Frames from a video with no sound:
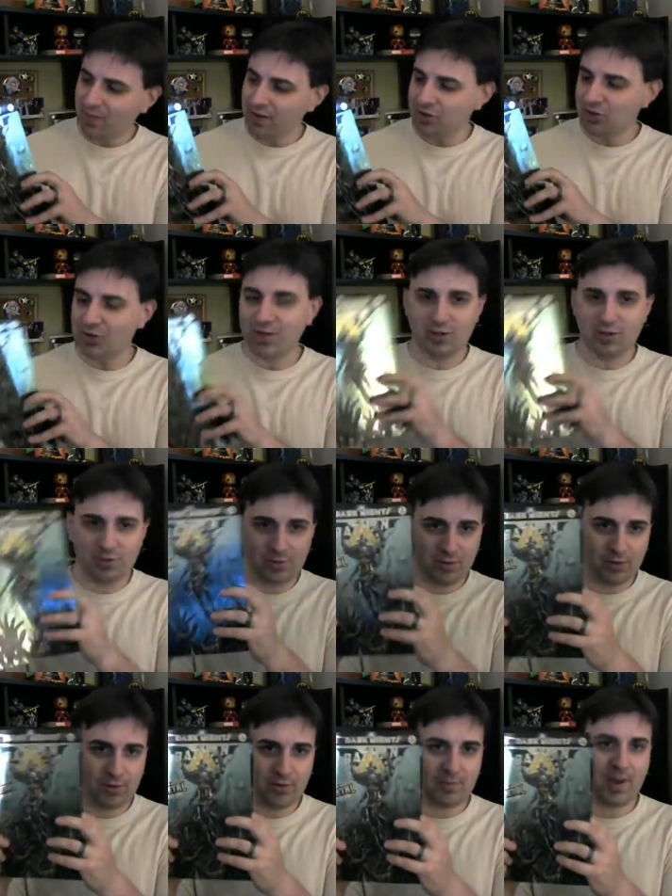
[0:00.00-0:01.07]
she
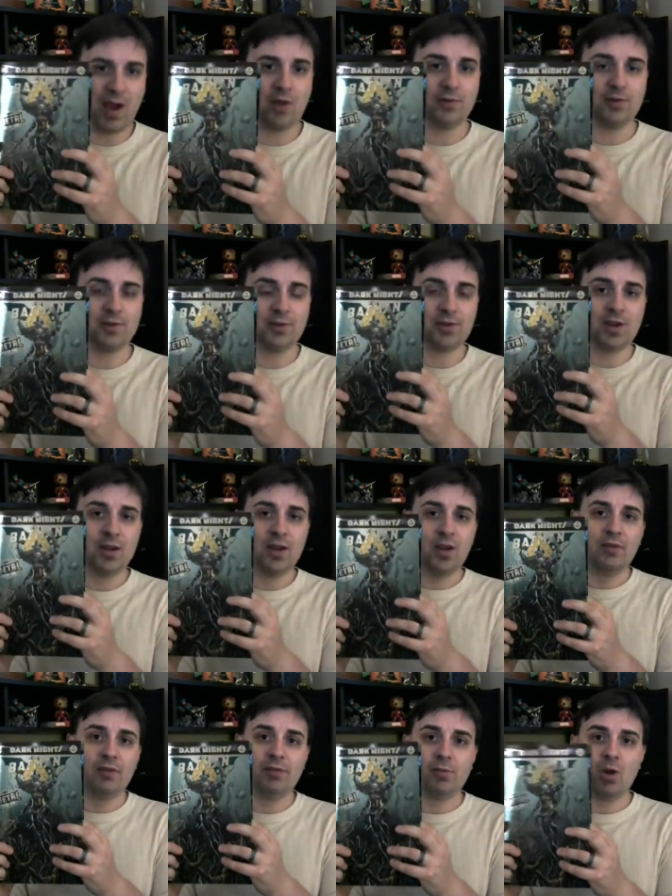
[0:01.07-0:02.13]
stole her powers
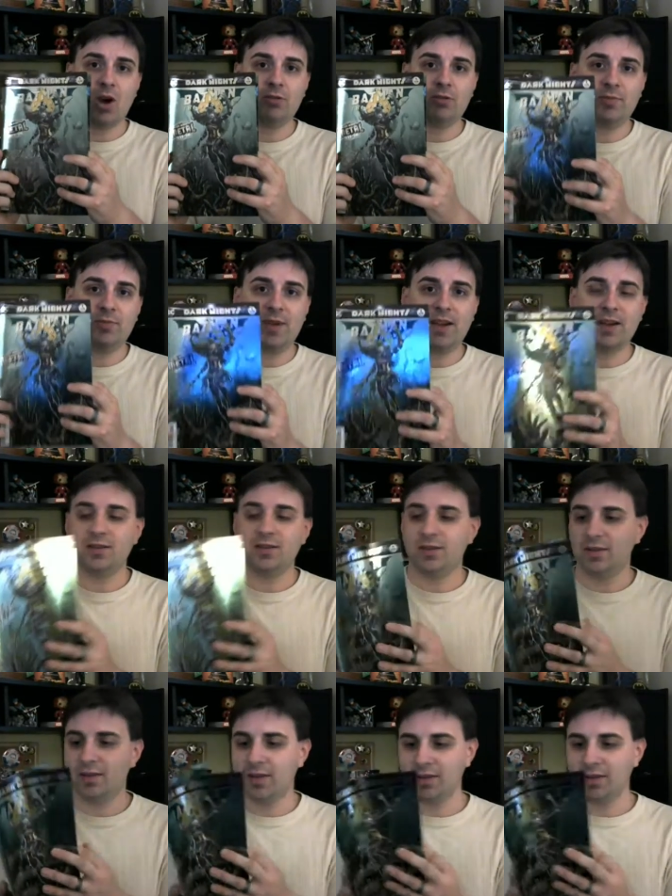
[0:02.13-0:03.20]
from
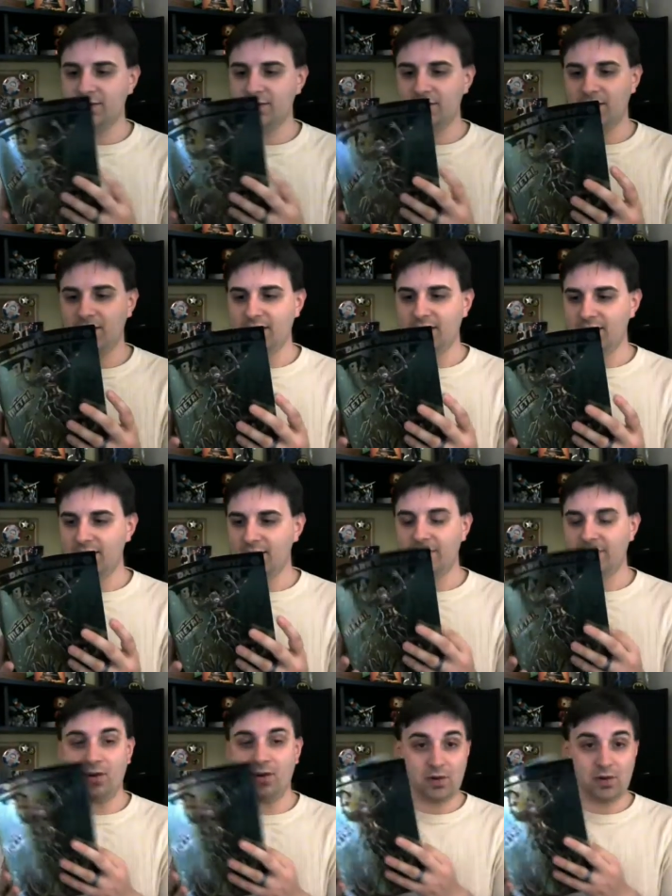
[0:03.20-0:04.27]
Aquaman and
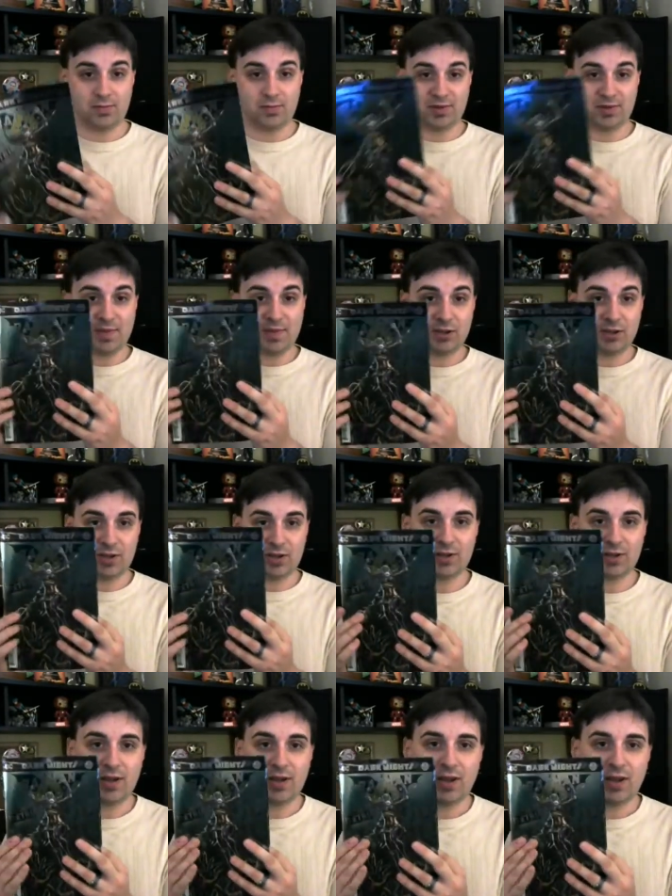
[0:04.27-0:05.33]
of her
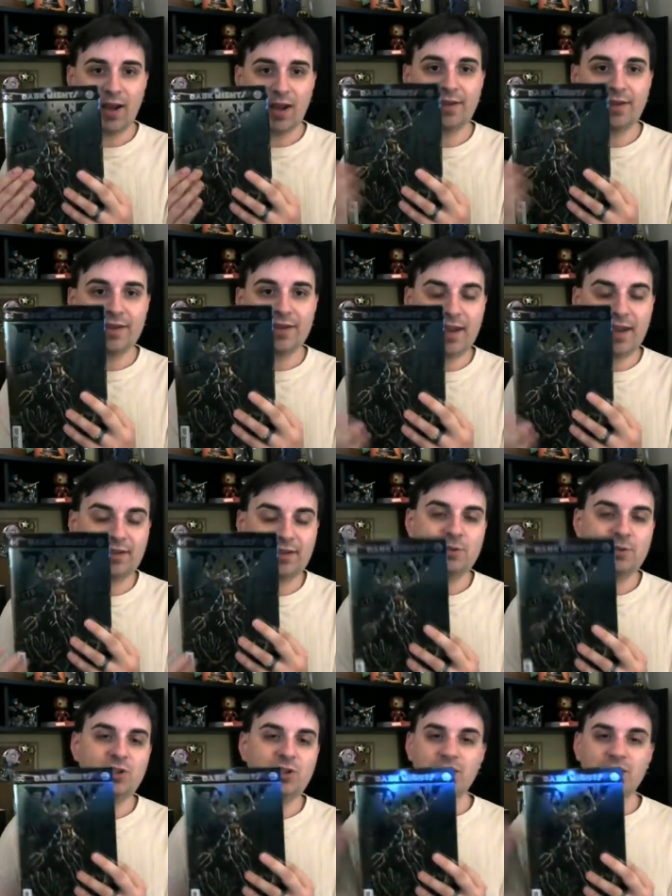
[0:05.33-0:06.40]
dimension. And in that
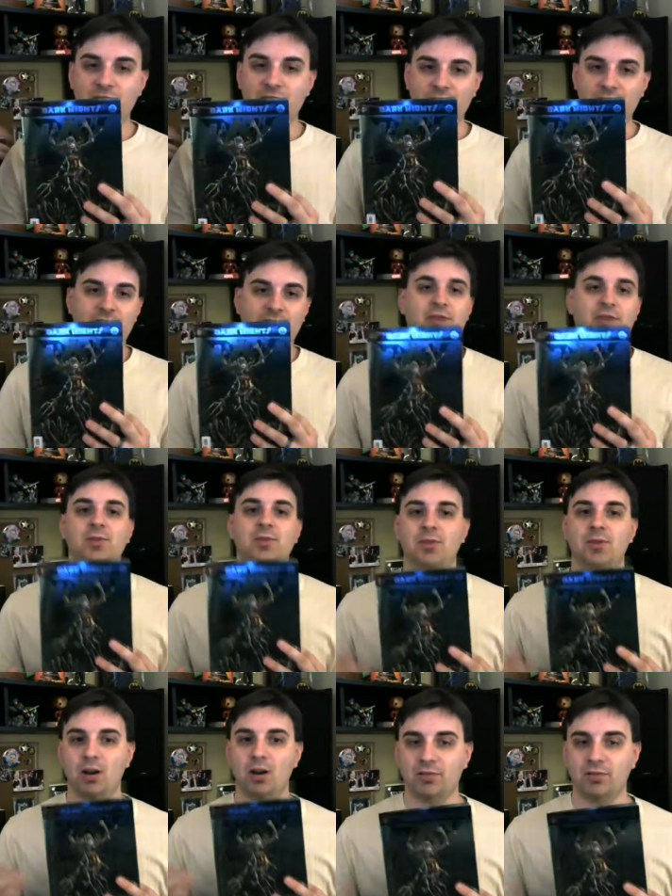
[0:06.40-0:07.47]
dimension, it's gender flipped.
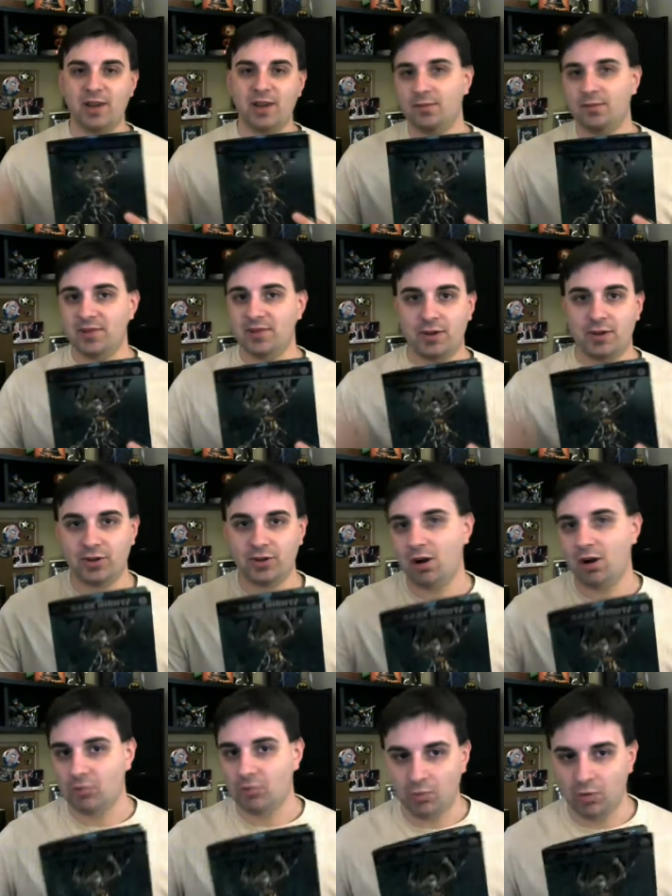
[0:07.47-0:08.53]
So Aquaman was actually
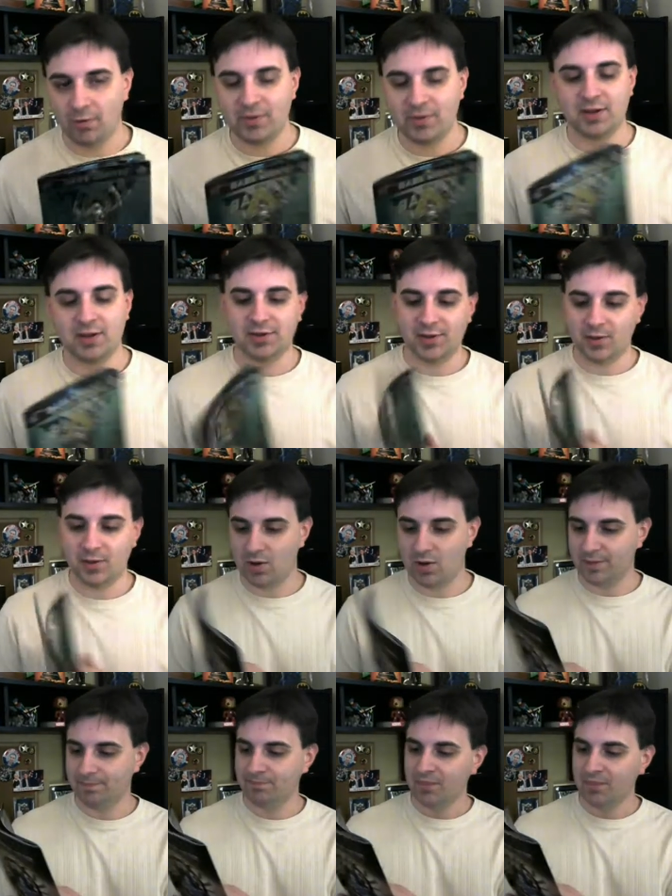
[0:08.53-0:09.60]
Aquawoman and so
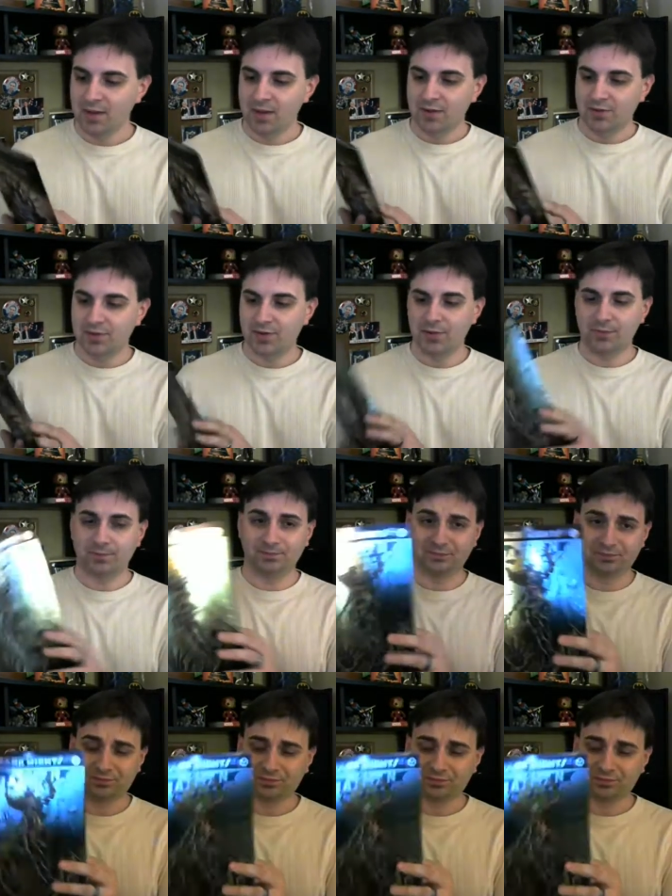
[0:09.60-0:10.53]
on. So